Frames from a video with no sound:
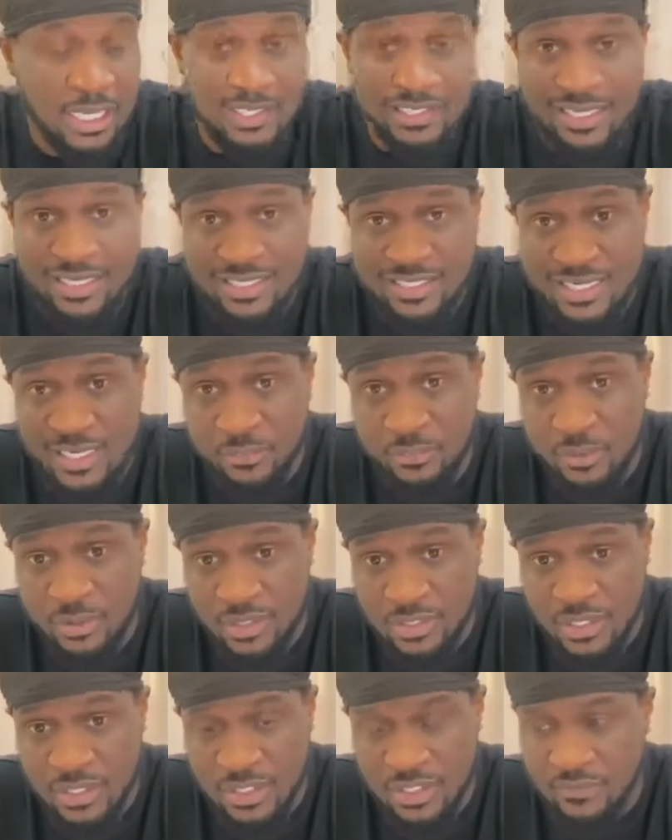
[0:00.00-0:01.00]
I tested
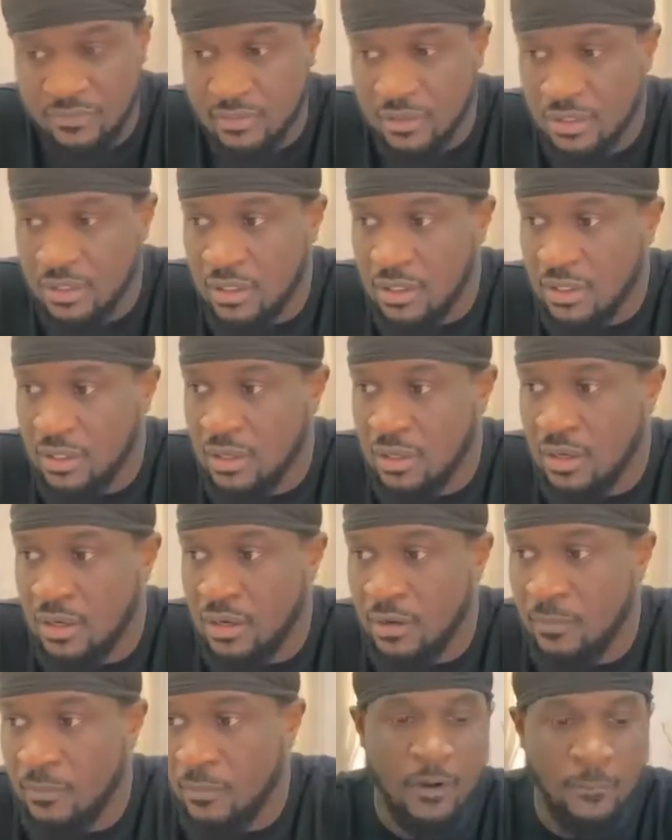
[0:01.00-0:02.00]
positive.
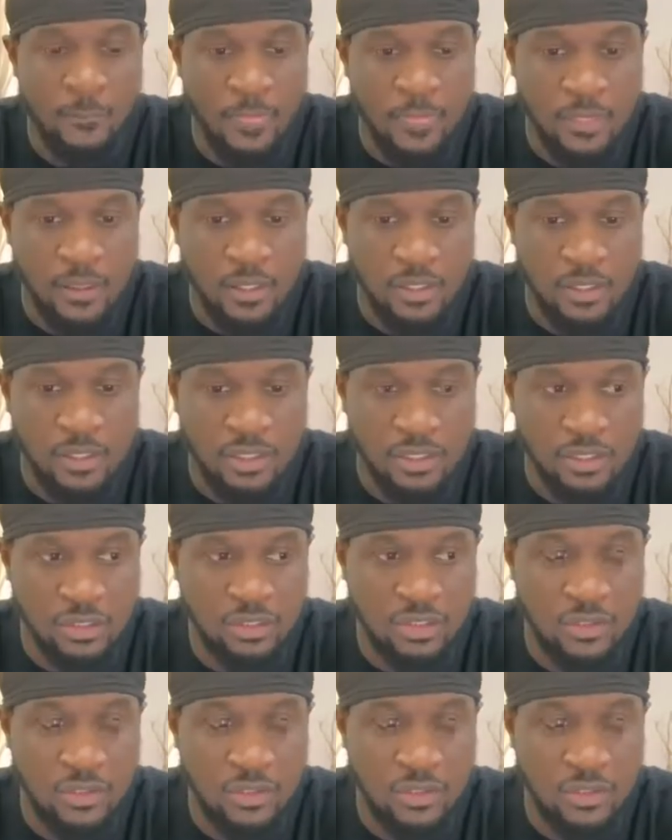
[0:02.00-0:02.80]
You know,